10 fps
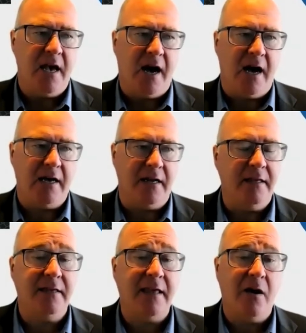Uh, and I
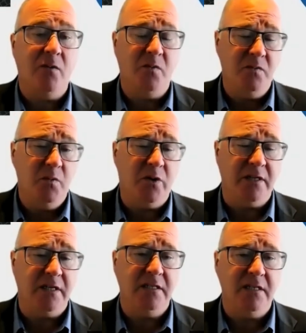think that we're
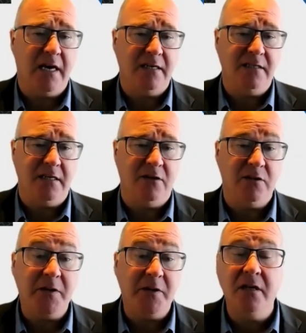going to see that continue,
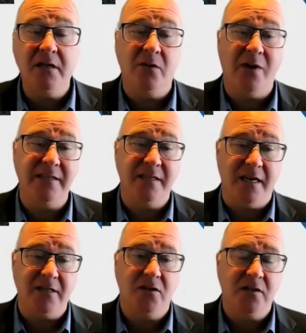especially on the
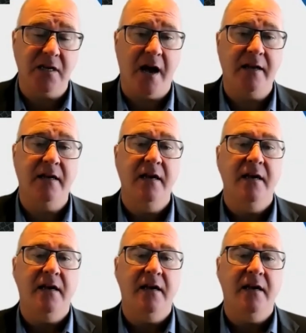residential side.